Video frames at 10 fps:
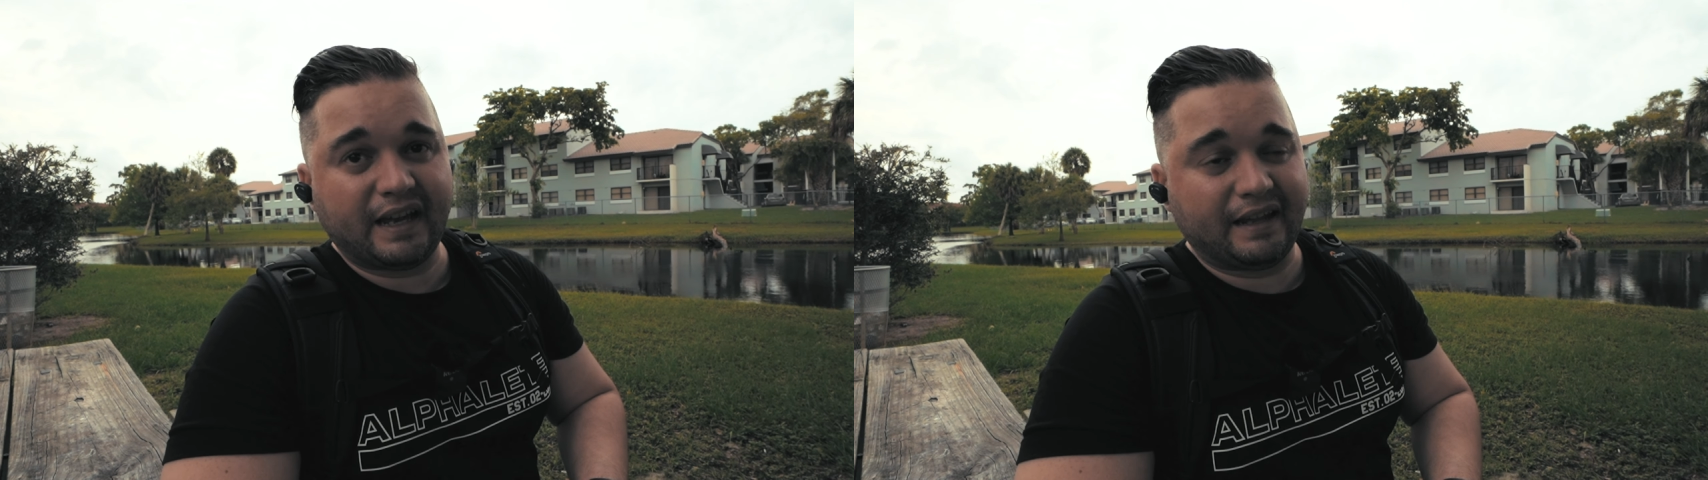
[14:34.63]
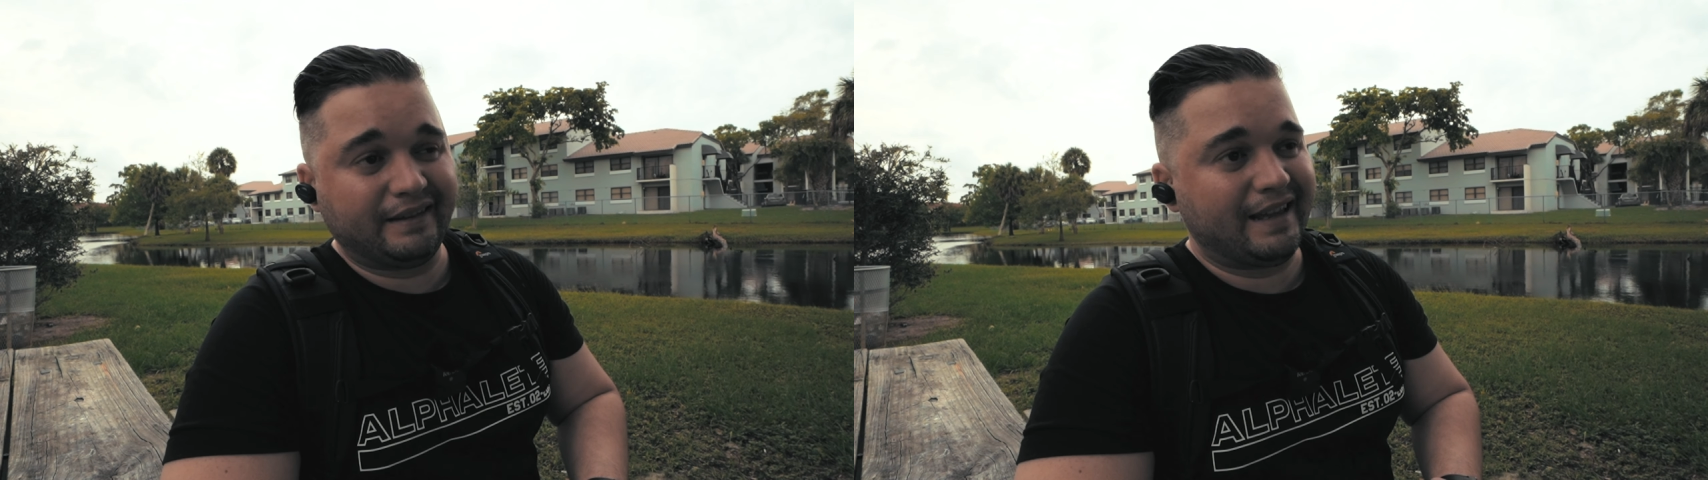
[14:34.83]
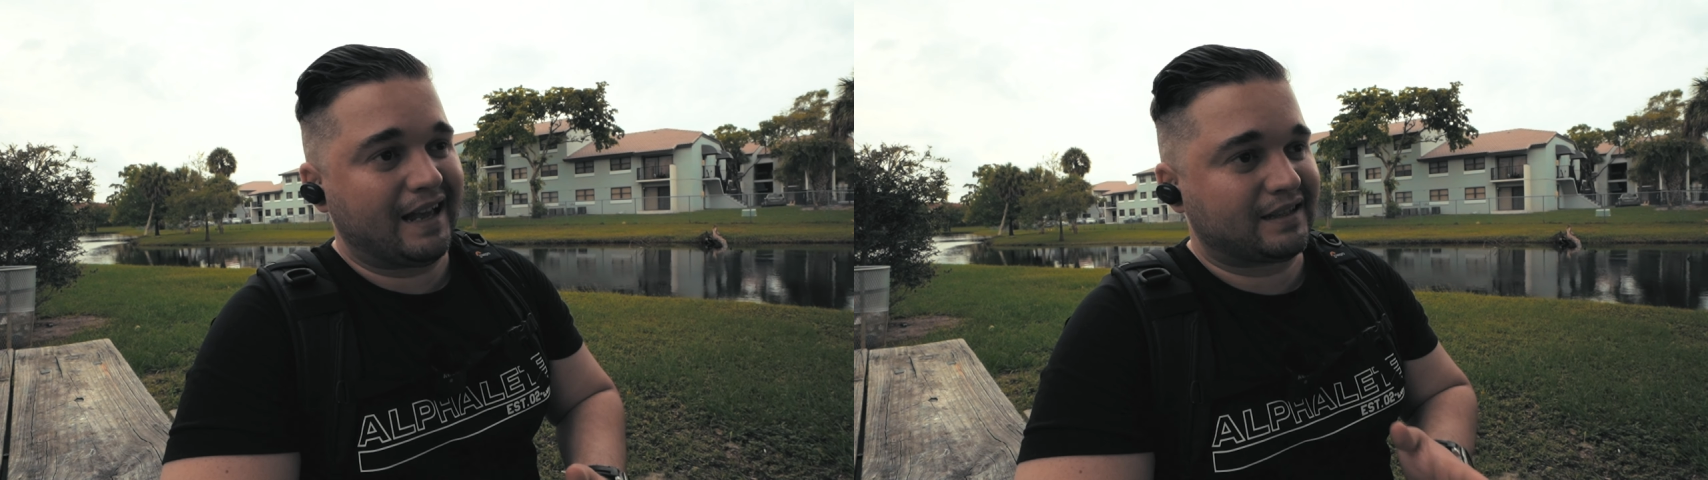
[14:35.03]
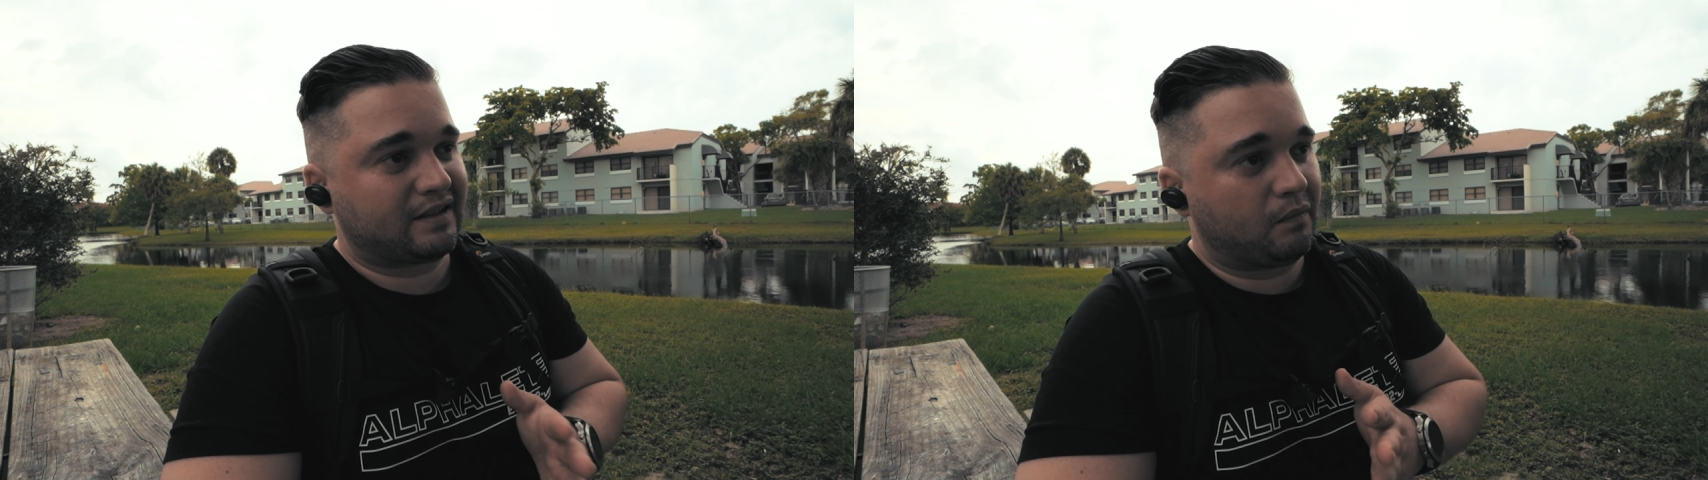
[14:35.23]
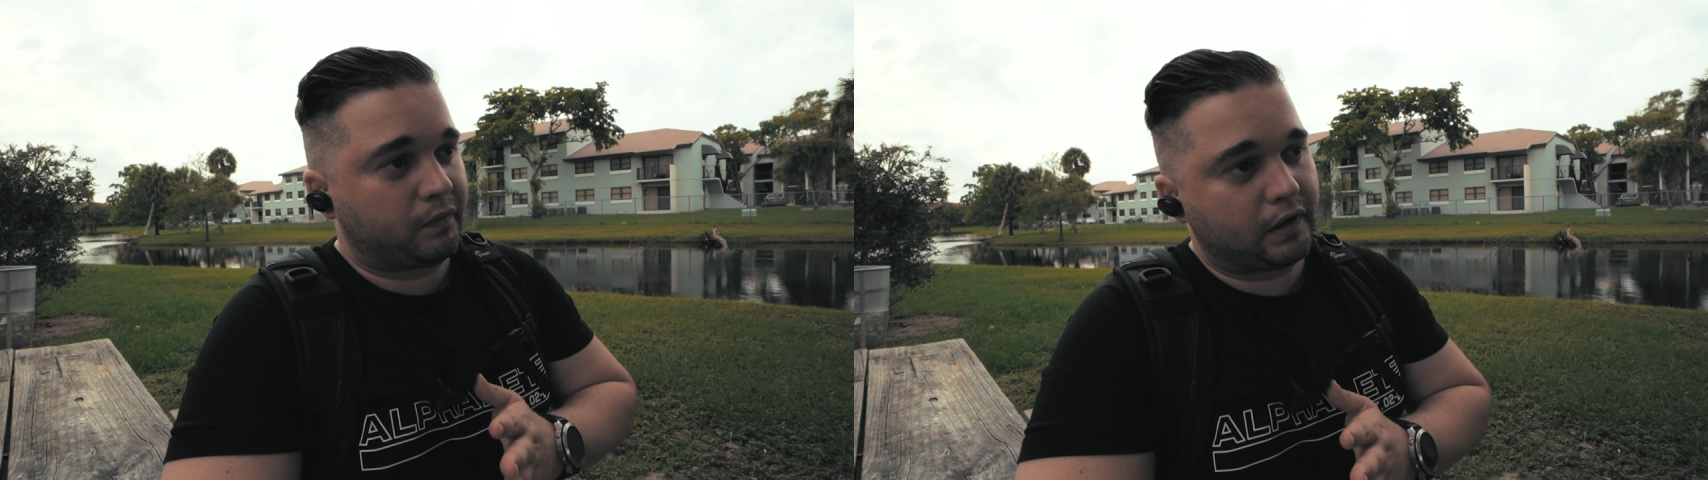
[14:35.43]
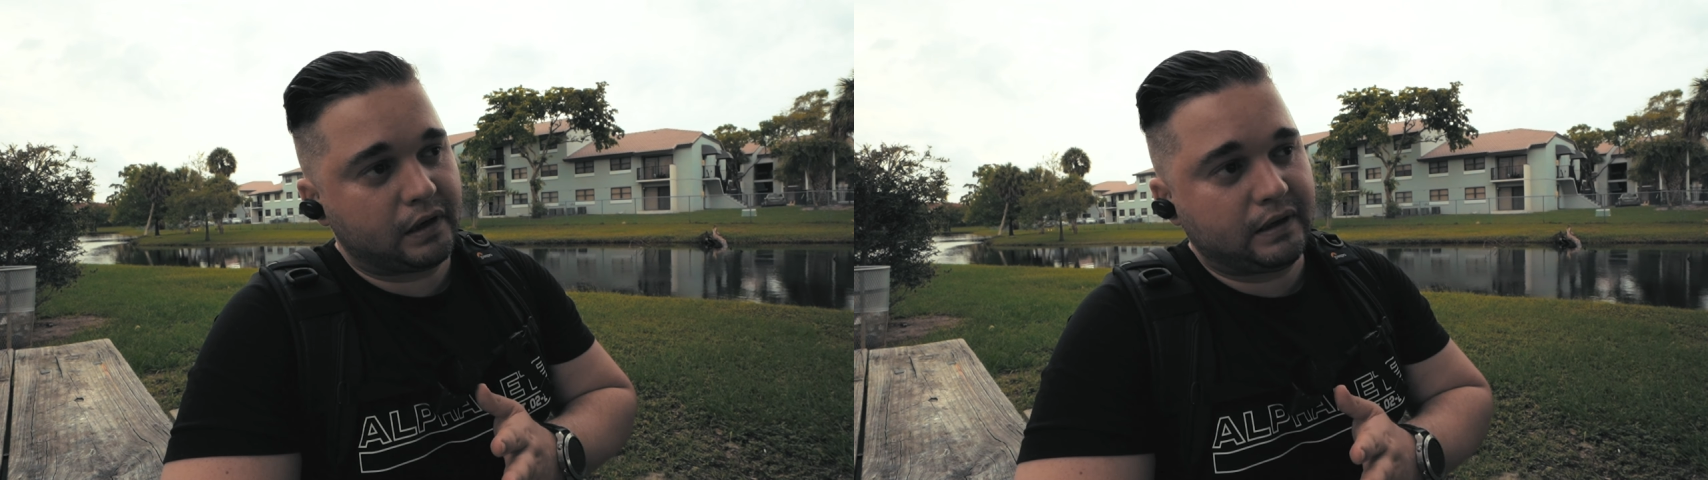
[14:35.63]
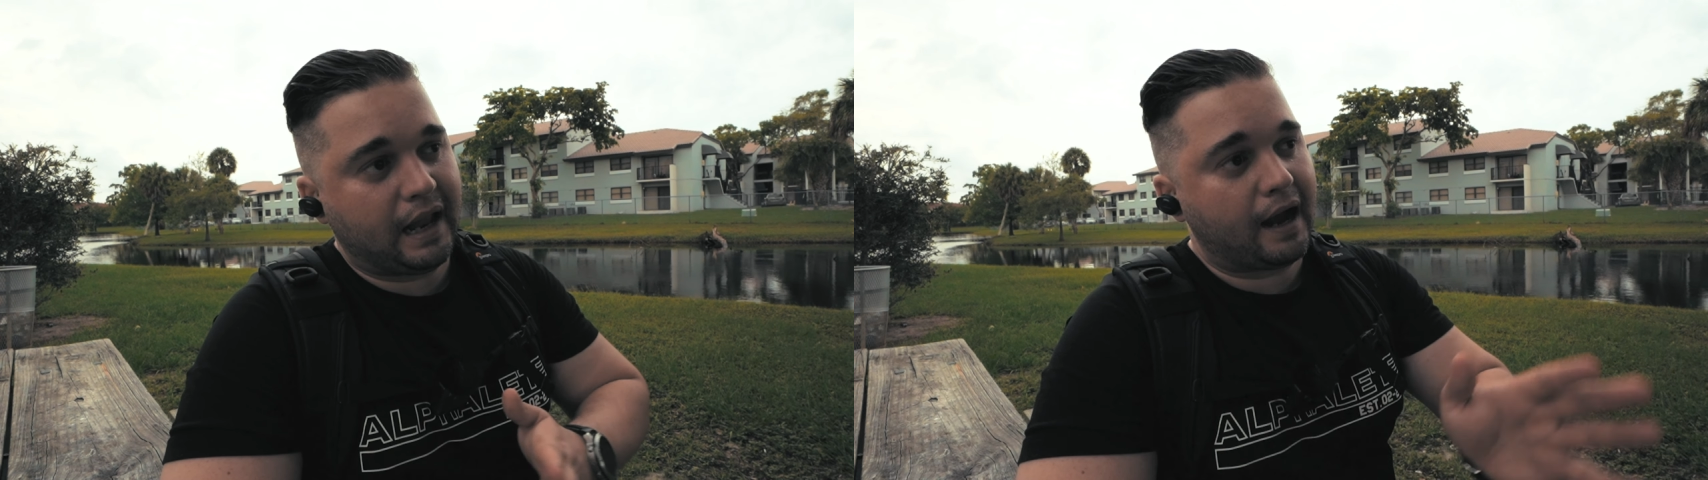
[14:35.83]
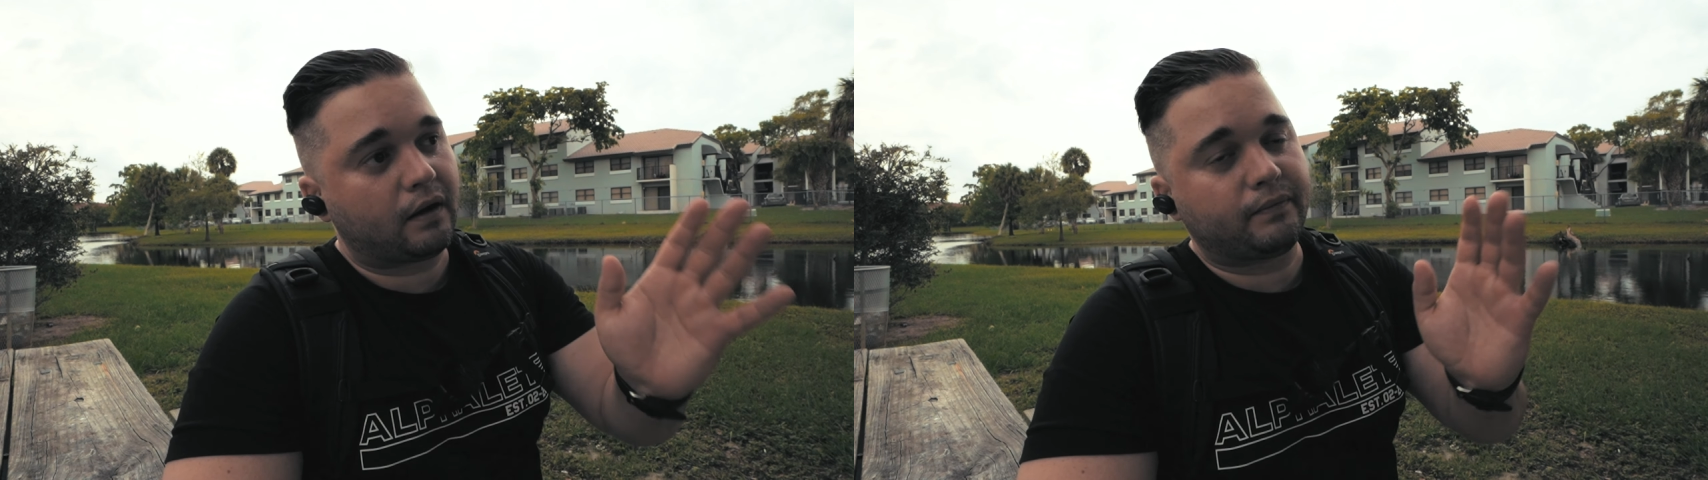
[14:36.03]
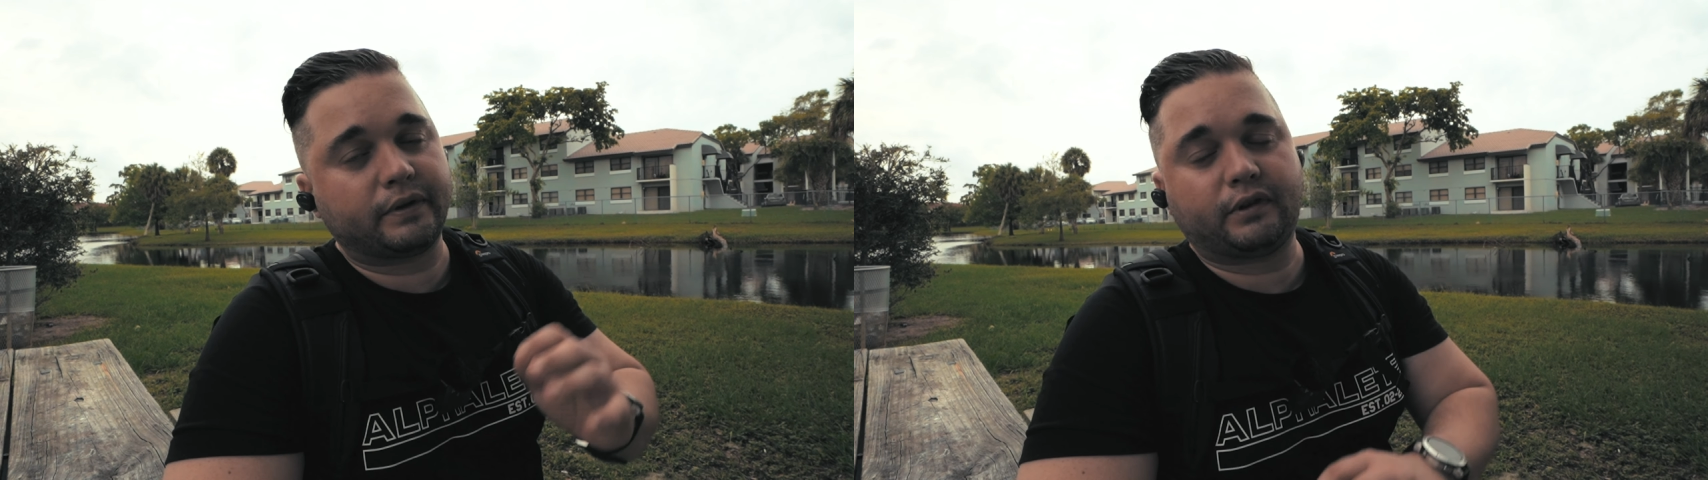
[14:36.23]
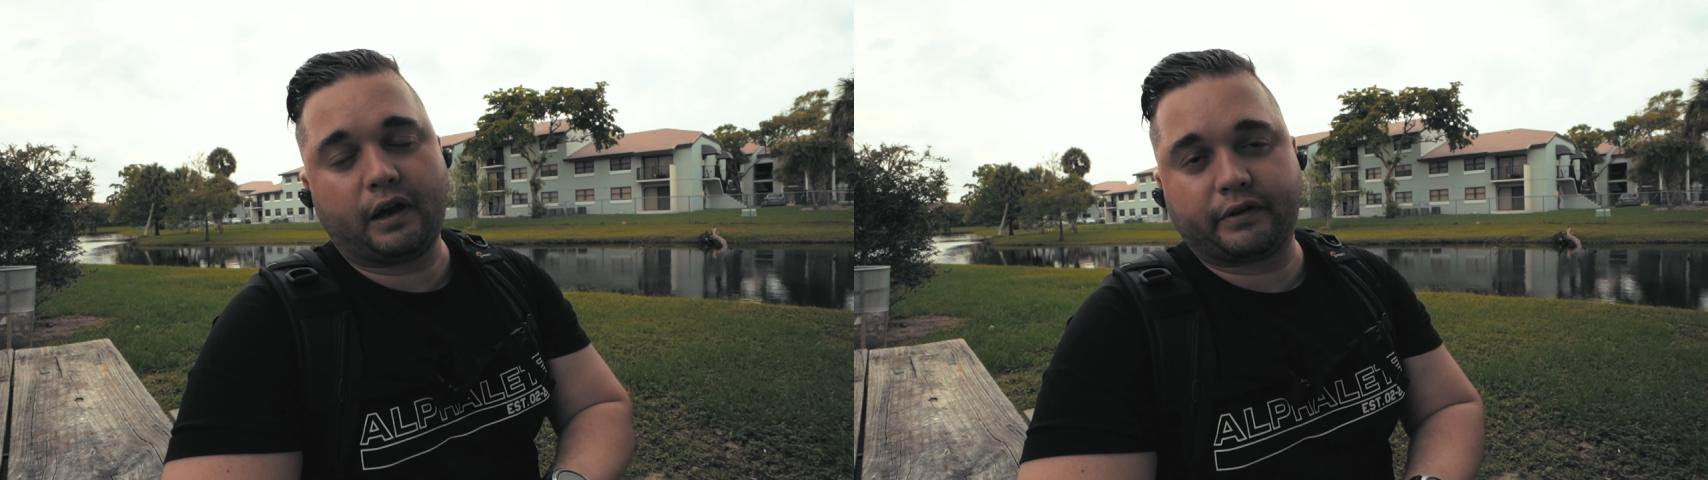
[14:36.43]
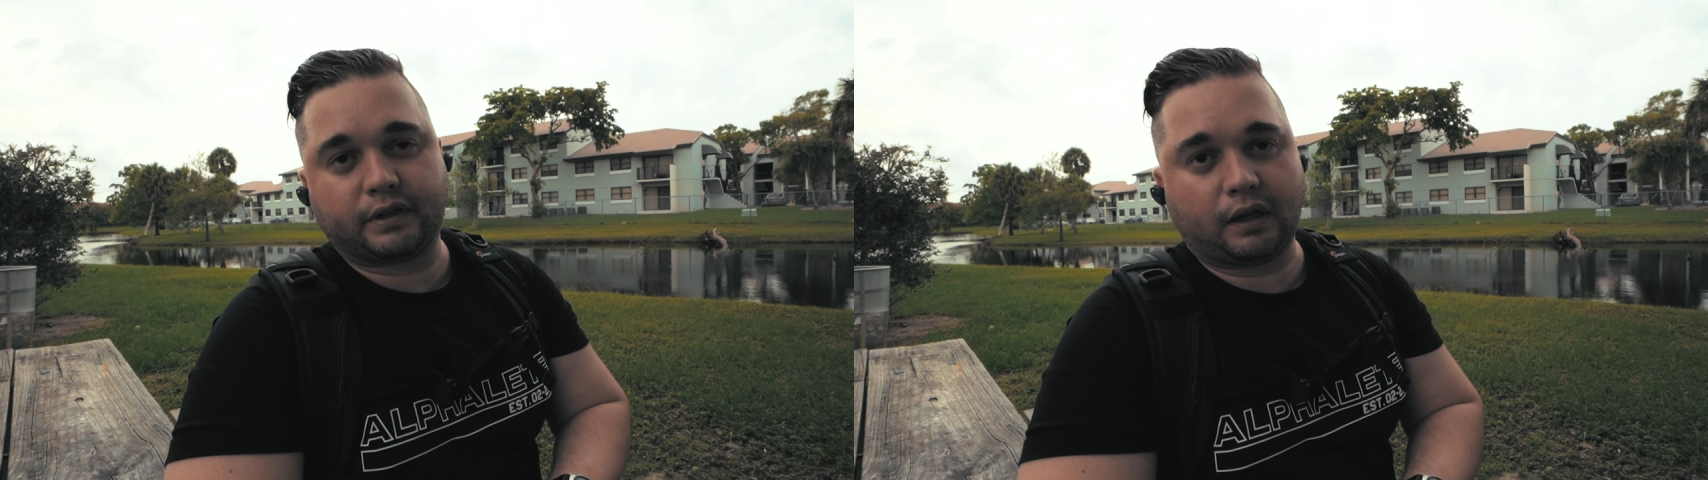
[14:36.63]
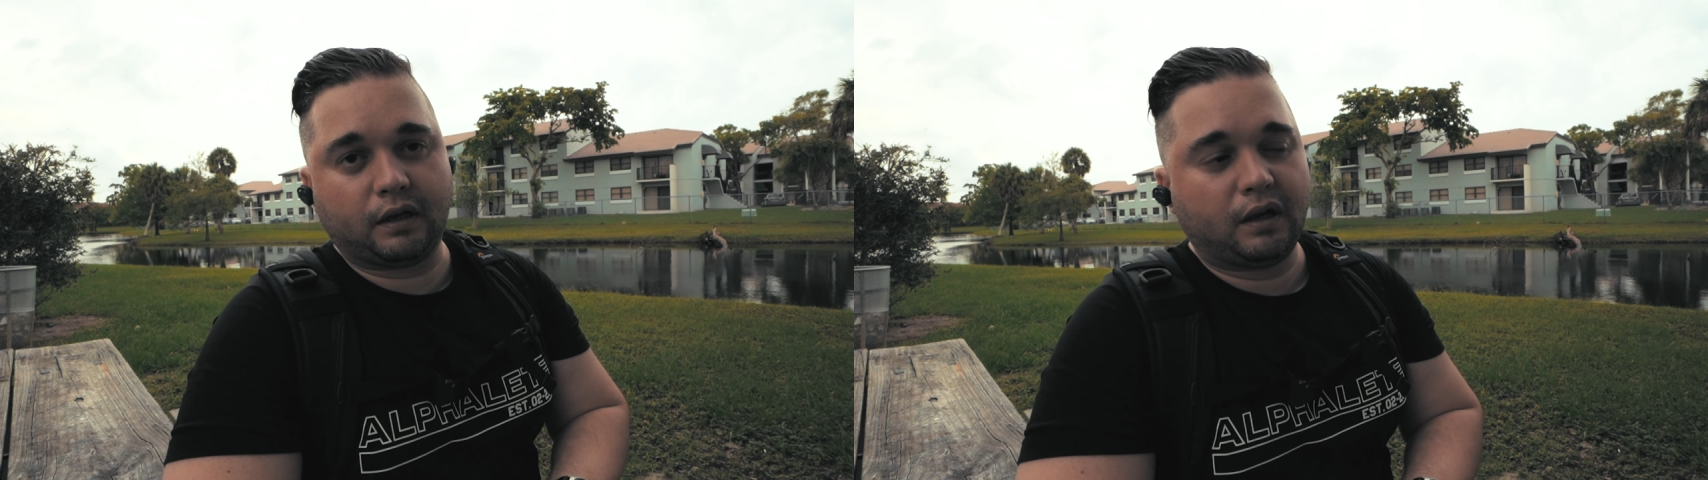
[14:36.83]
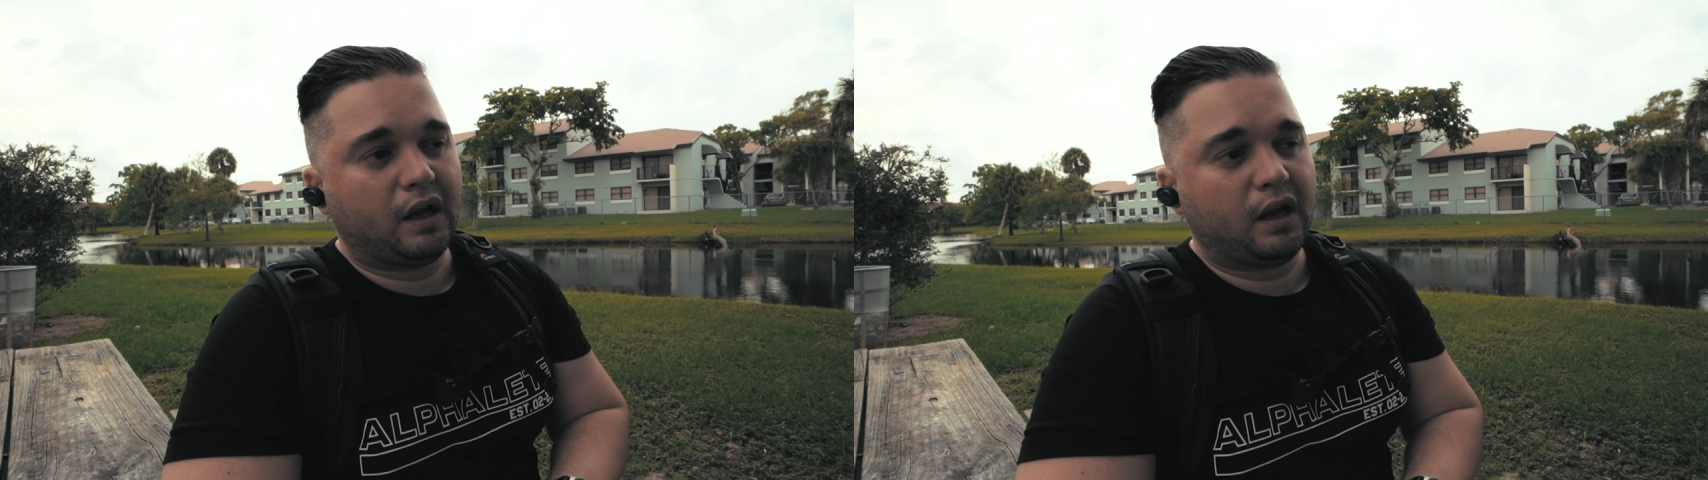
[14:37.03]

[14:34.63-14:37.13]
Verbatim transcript: and that's complete lack of integrity.